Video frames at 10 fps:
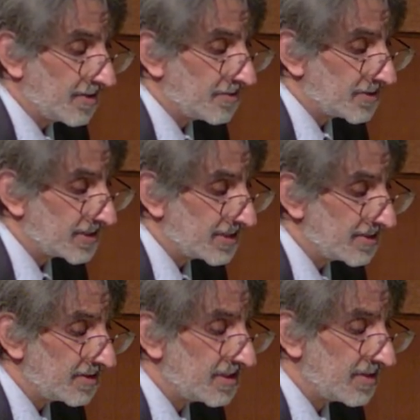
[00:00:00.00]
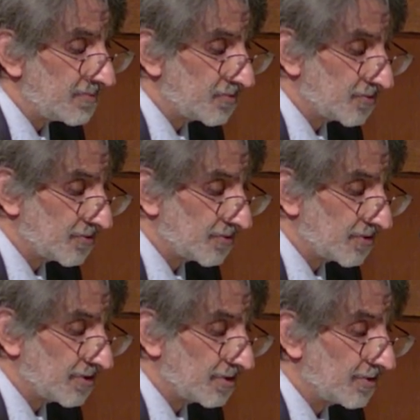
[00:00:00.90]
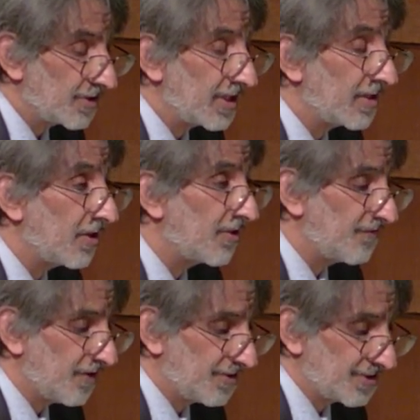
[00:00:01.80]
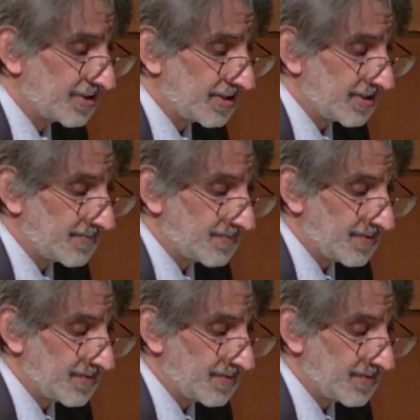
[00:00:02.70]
there is still deep truth lurking in all the falsity,